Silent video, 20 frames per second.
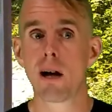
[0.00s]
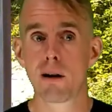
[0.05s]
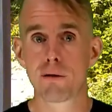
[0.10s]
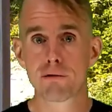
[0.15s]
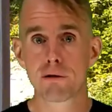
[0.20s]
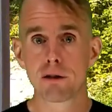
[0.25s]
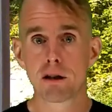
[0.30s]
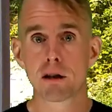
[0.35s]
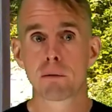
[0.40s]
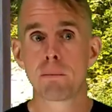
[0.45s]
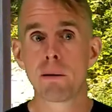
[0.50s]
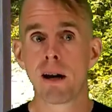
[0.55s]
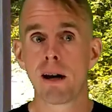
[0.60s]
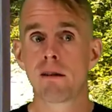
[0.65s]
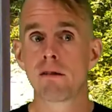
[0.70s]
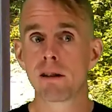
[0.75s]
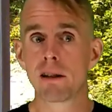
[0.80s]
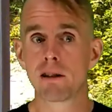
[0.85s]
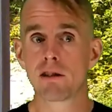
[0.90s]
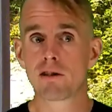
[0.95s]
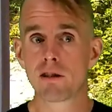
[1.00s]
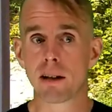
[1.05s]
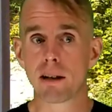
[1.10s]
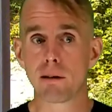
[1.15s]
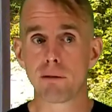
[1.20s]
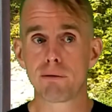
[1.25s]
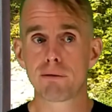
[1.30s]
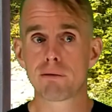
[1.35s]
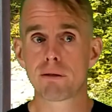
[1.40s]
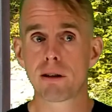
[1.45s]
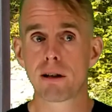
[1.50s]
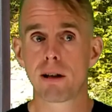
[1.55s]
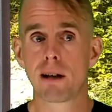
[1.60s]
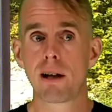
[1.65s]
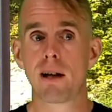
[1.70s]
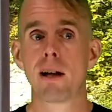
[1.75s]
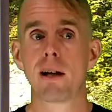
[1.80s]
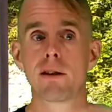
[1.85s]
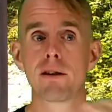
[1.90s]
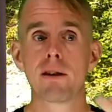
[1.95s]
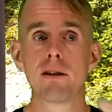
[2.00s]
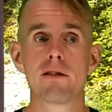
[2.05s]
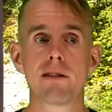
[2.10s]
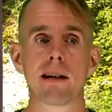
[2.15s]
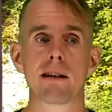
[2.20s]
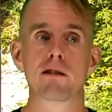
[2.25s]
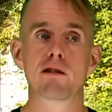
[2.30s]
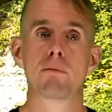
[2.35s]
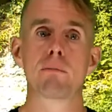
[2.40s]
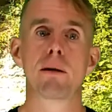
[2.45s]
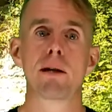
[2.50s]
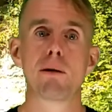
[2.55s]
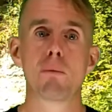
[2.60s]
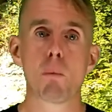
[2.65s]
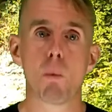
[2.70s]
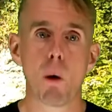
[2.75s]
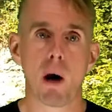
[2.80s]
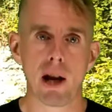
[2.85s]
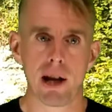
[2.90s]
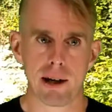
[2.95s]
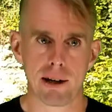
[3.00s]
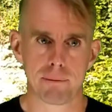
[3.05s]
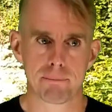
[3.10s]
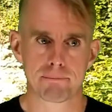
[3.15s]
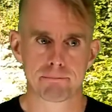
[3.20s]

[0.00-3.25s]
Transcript: from the capillary itself than delta P1.